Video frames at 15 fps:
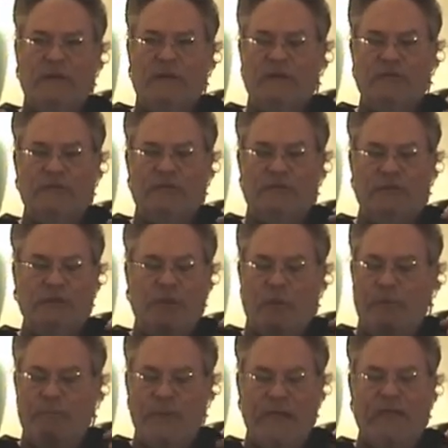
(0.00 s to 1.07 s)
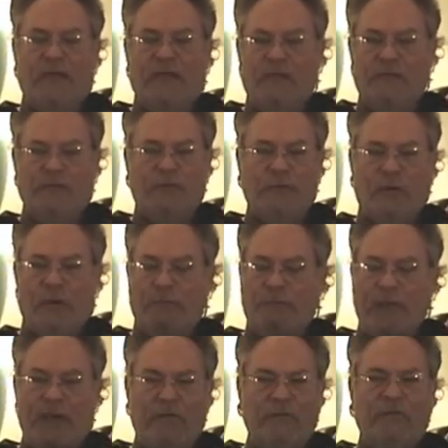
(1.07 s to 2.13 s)
and just, you know, banging on the door,
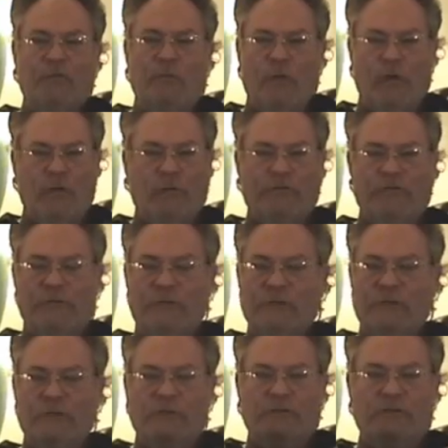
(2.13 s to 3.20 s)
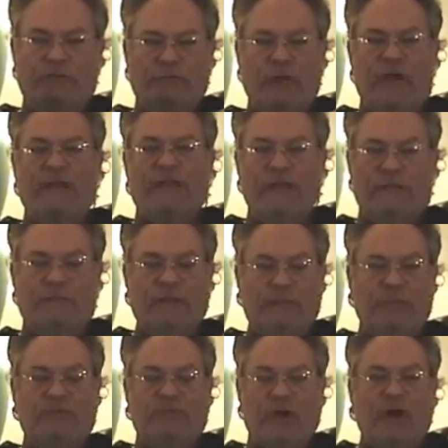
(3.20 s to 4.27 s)
pounding the walls to try to get
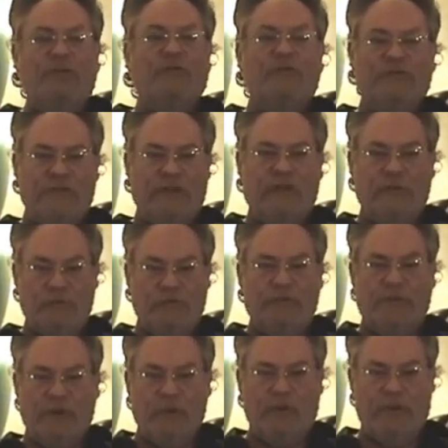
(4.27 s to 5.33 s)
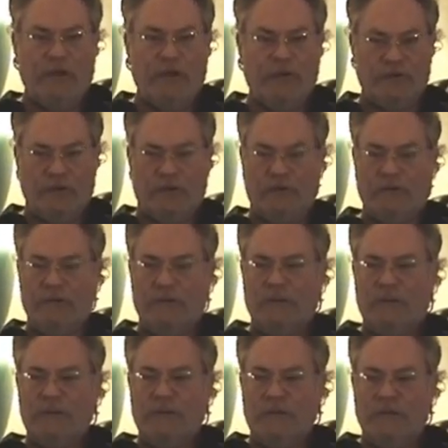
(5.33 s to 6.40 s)
people to understand what's been going on here.
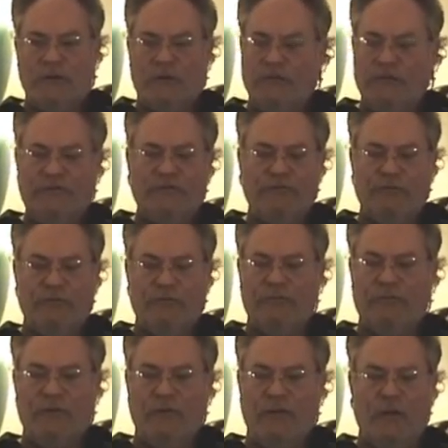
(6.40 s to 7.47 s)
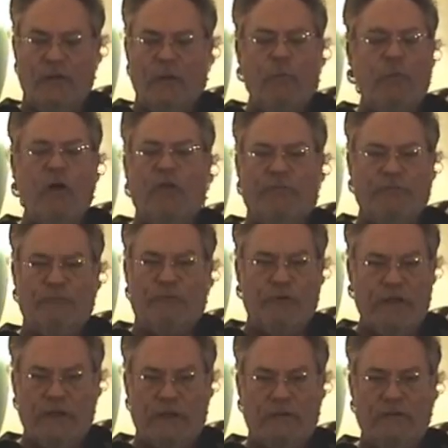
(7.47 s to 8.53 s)
You know, and they deserve a wealth of
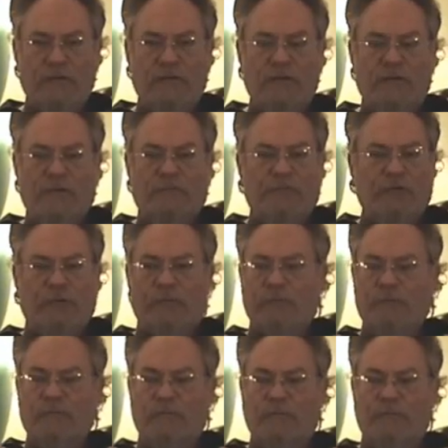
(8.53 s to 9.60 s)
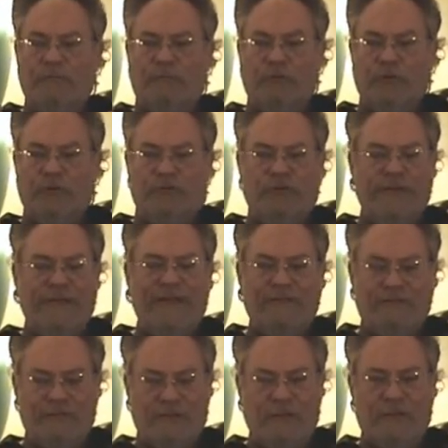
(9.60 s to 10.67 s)
credit for their
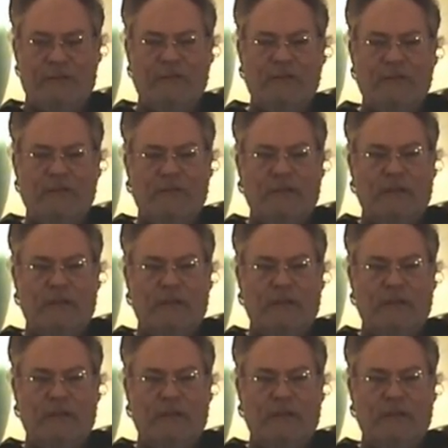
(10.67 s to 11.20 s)
tenacity